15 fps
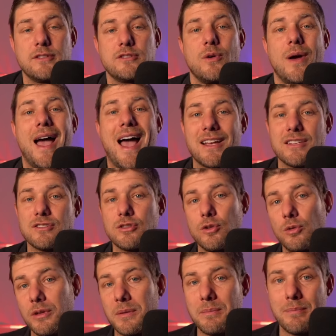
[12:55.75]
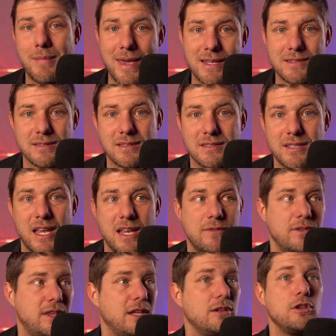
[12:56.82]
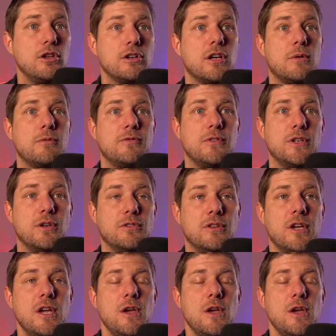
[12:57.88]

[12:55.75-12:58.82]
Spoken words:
So as the goalie makes the save and they look upfield,